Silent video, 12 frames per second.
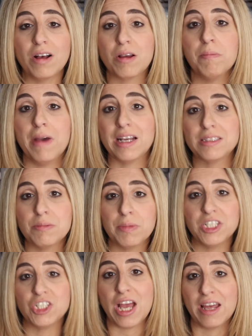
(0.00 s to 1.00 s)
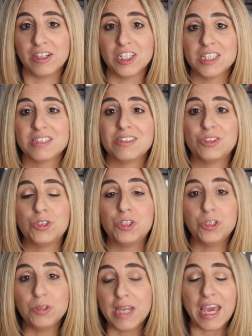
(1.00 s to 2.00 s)
welcome back to my channel.
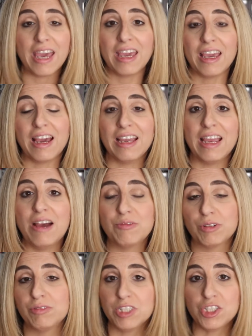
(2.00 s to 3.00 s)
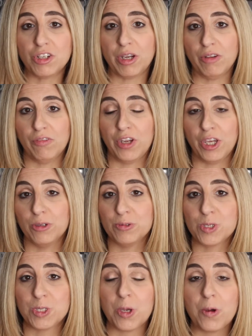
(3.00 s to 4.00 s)
Today I have a real treat for you.
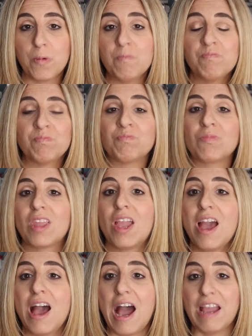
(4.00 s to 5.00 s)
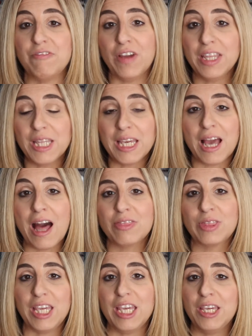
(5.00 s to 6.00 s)
So I finally
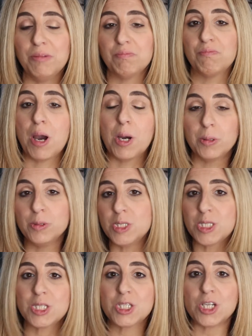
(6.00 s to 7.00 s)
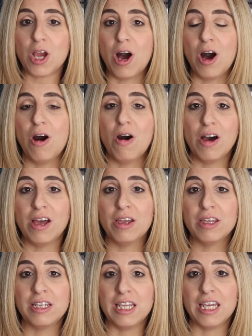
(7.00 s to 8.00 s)
got the post
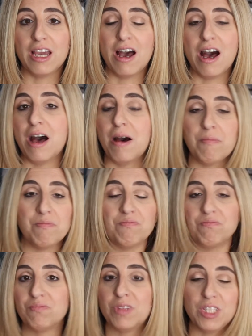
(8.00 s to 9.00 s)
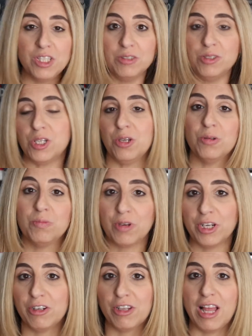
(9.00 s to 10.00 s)
on um, YouTube
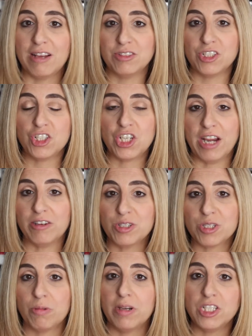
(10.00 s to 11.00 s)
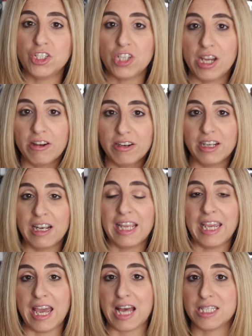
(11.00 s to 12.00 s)
where you're allowed to share. So I shared and I
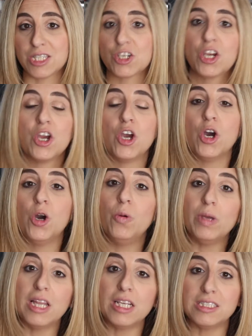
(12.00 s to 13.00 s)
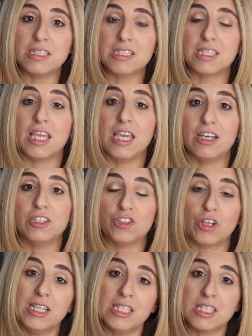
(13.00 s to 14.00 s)
asked, who would like to see a
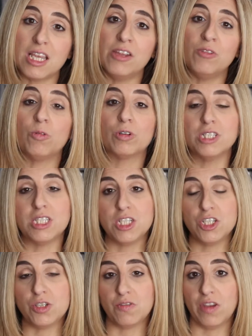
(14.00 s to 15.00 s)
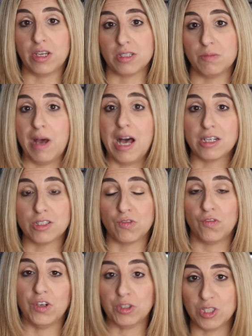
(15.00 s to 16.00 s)
Trendsend or a Stitch Fix box
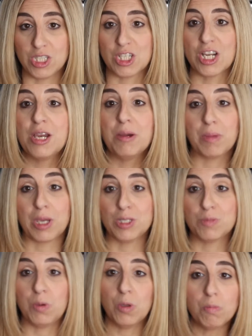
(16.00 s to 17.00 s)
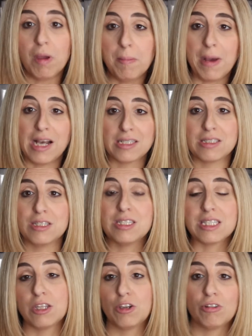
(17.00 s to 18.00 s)
first? Because both my
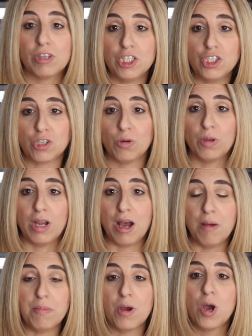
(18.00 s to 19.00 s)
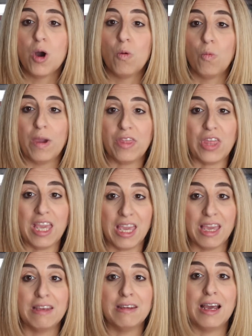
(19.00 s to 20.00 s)
boxes literally showed up
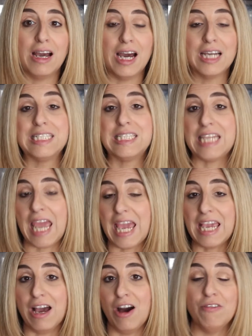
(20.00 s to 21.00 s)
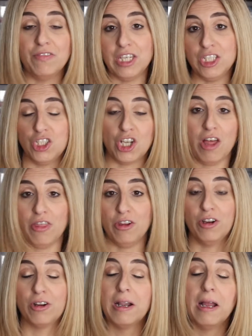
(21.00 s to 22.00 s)
within a day of each other.